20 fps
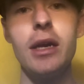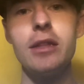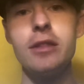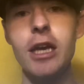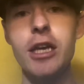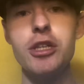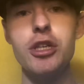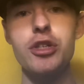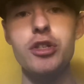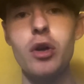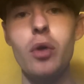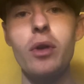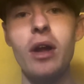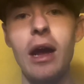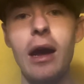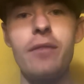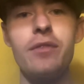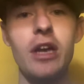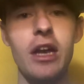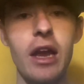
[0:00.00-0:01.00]
They just don't
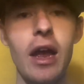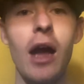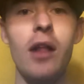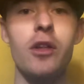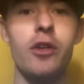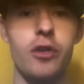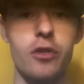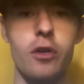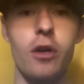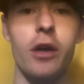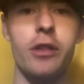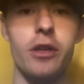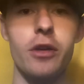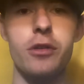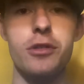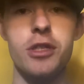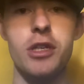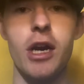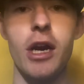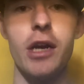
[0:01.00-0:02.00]
have the calendar on their
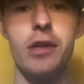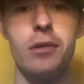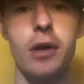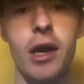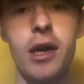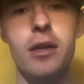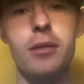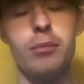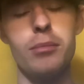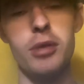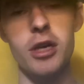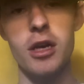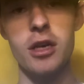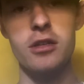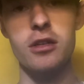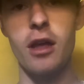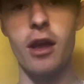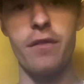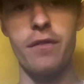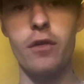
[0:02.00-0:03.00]
side, right?
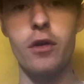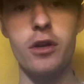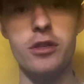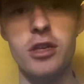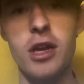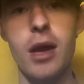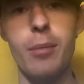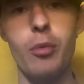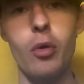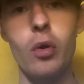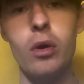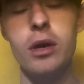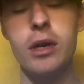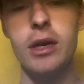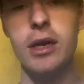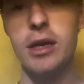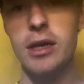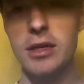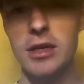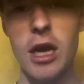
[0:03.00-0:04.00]
Because, like, for example,
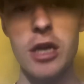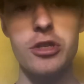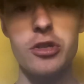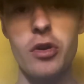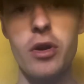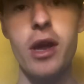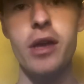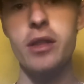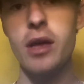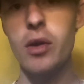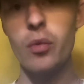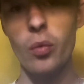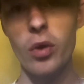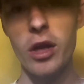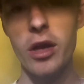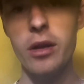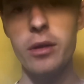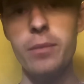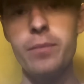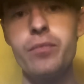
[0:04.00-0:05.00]
yesterday they
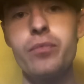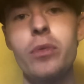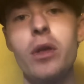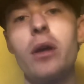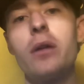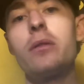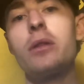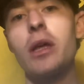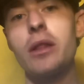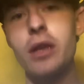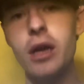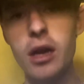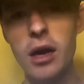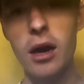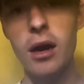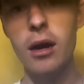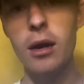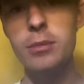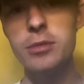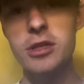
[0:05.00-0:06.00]
win, then the
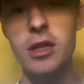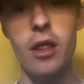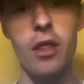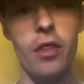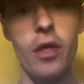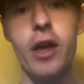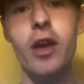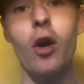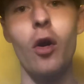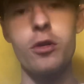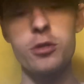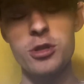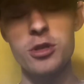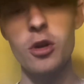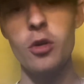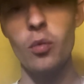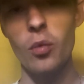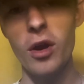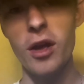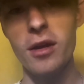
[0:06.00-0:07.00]
Cubs, they
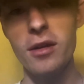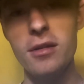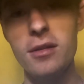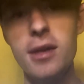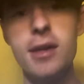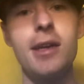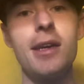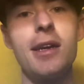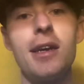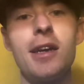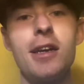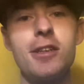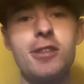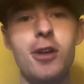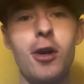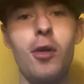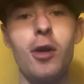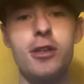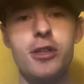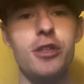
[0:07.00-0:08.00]
also win.
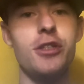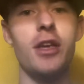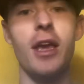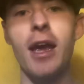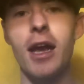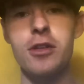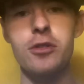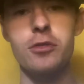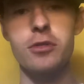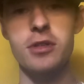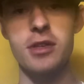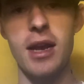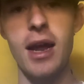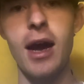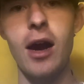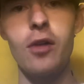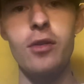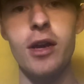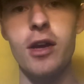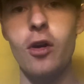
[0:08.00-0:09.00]
So it just cancels it
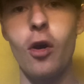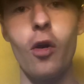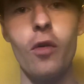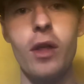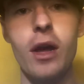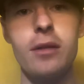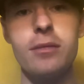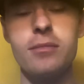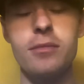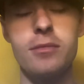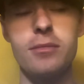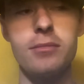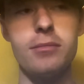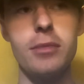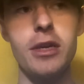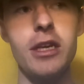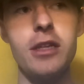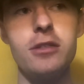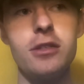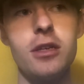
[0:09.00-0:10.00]
out, and all that
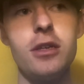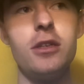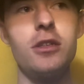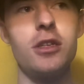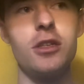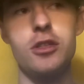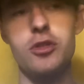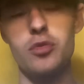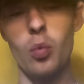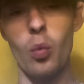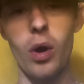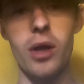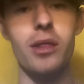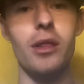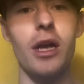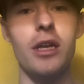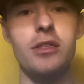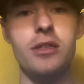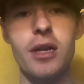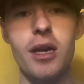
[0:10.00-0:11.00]
means is it's one
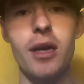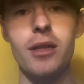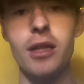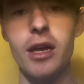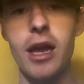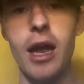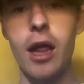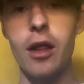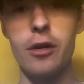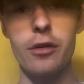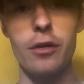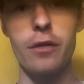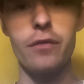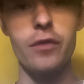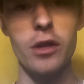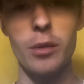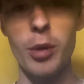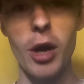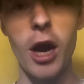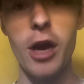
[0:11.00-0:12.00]
less day on the calendar for
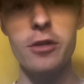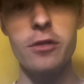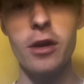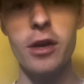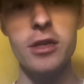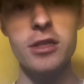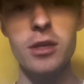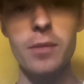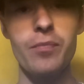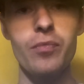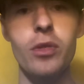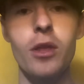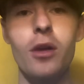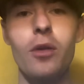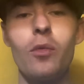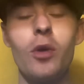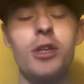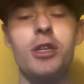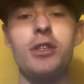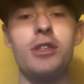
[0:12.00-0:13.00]
the Padres,
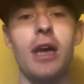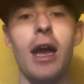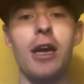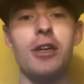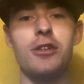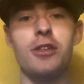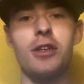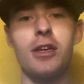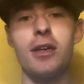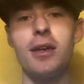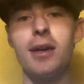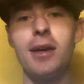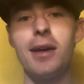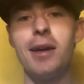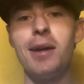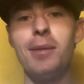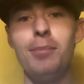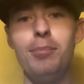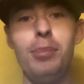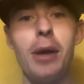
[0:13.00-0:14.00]
which is actually
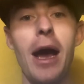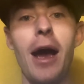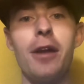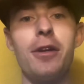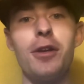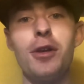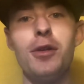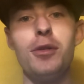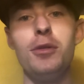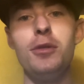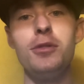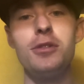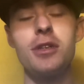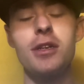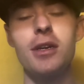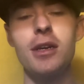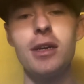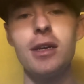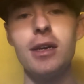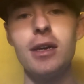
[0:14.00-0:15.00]
bad news.
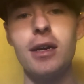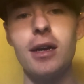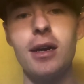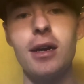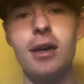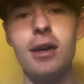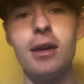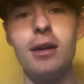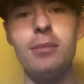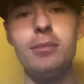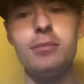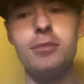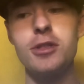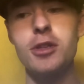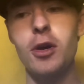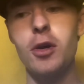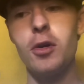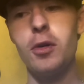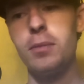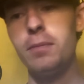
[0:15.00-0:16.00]

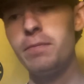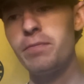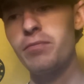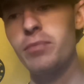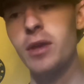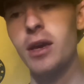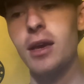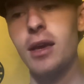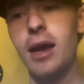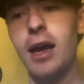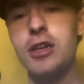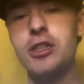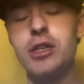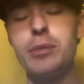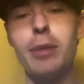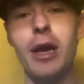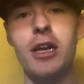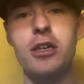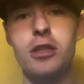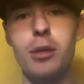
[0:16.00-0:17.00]
So it actually
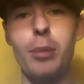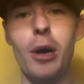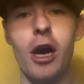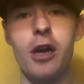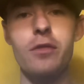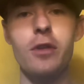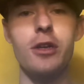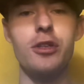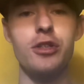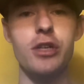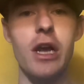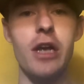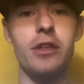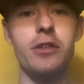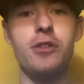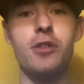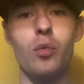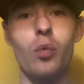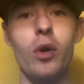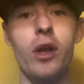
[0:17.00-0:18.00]
makes the Padres'
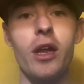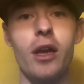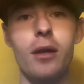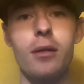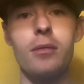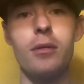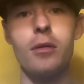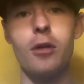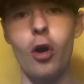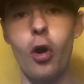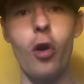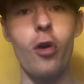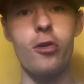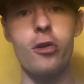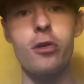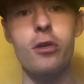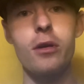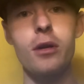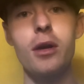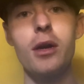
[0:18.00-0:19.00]
chances of winning
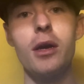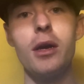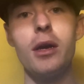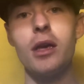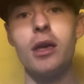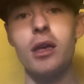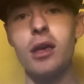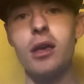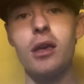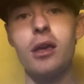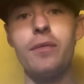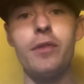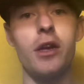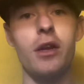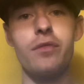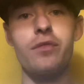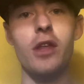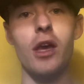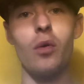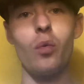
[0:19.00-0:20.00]
harder, even
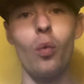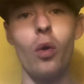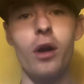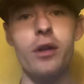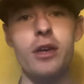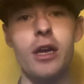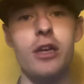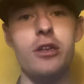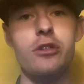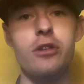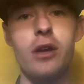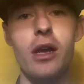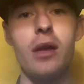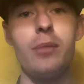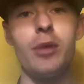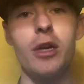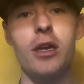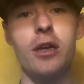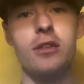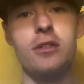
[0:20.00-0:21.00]
if they won yesterday,
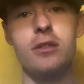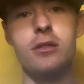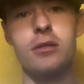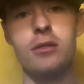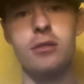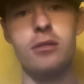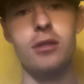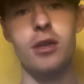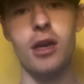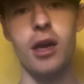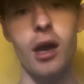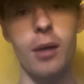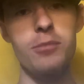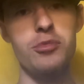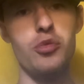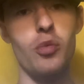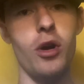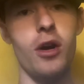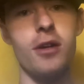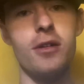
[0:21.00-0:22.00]
because the
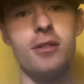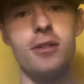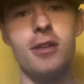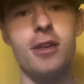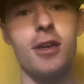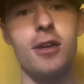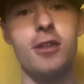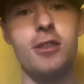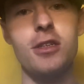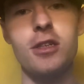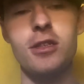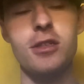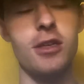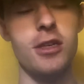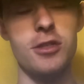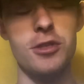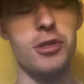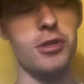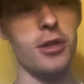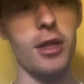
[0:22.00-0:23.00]
Cubs won. You know, it's
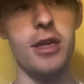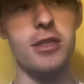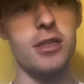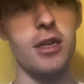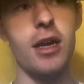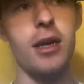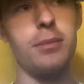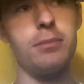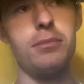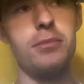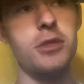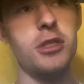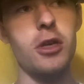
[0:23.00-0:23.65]
just less time.